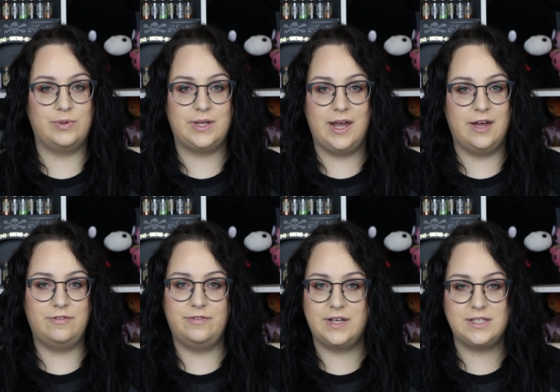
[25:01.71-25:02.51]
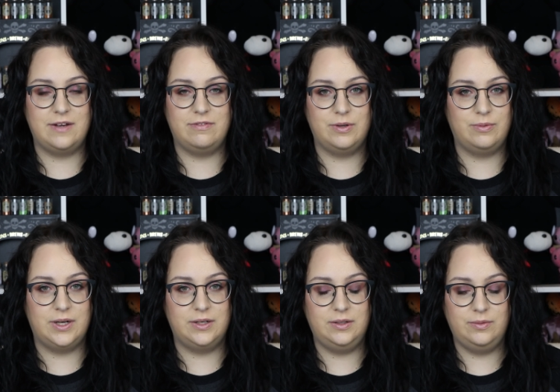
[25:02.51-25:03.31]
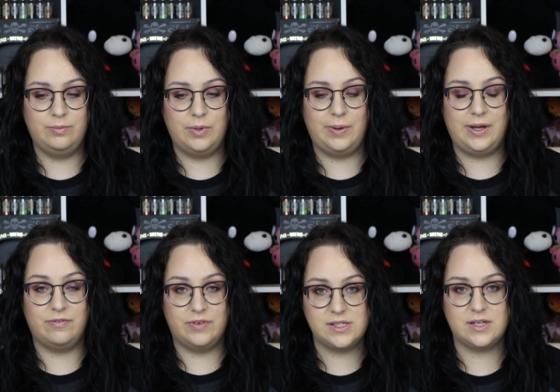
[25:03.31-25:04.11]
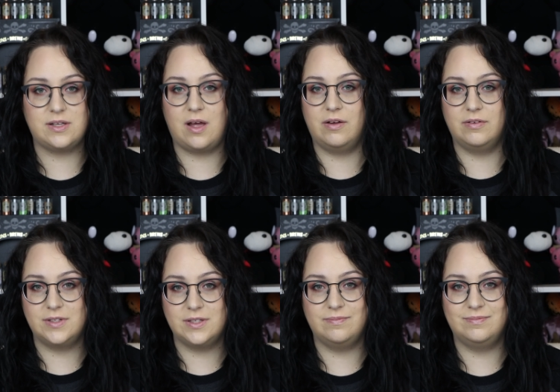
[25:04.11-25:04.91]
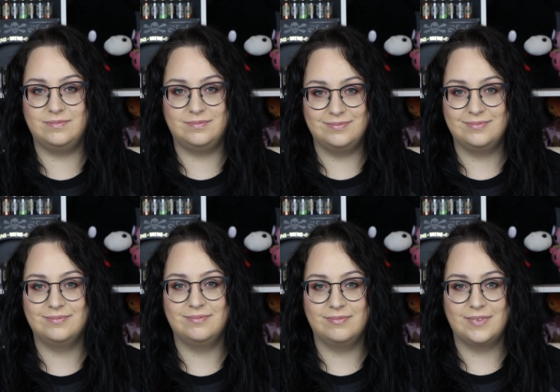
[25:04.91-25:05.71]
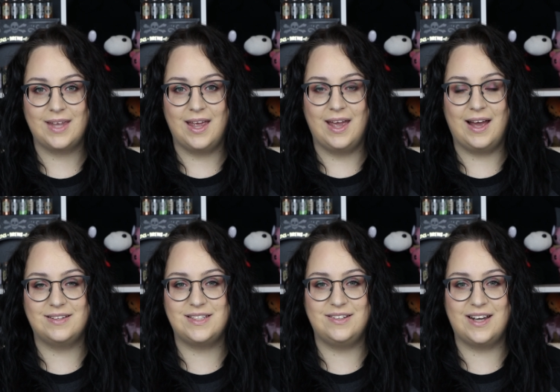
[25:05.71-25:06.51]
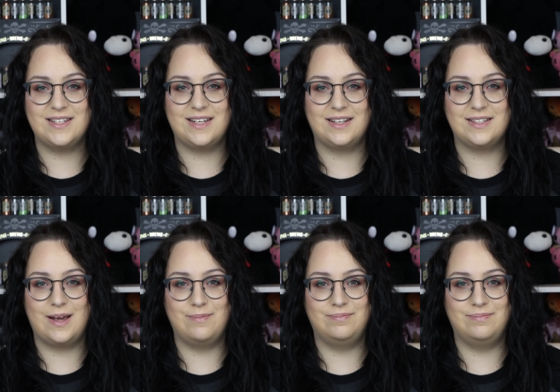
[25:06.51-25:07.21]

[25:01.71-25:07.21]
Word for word: We can't fix everyone, but we can fix ourselves. I'll see you guys next time.